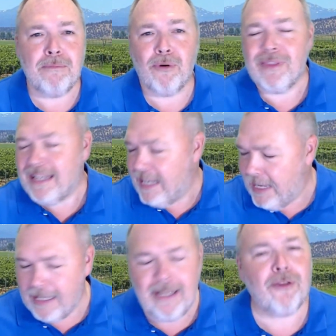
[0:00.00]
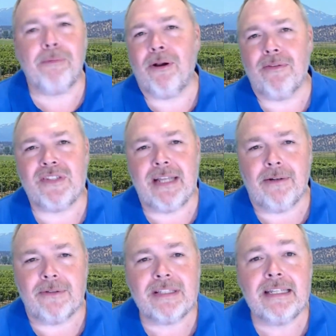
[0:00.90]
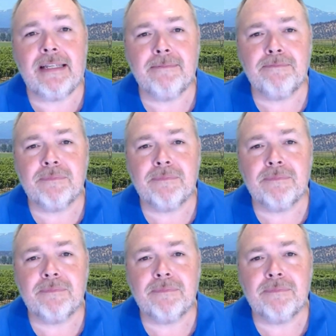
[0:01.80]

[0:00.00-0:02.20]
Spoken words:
more than any other part of Standard C,